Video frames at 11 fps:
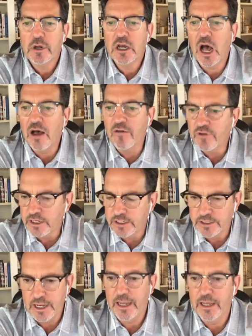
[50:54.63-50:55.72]
coveted
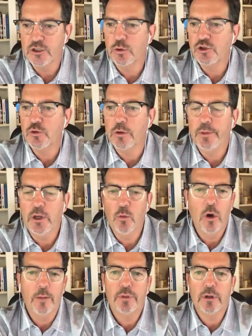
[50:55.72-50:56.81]
days, which would be
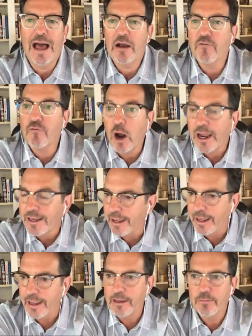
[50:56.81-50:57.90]
Black
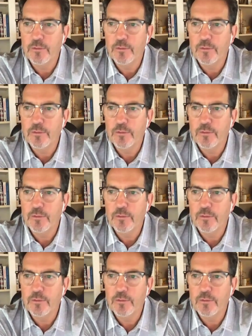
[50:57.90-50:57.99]
Friday,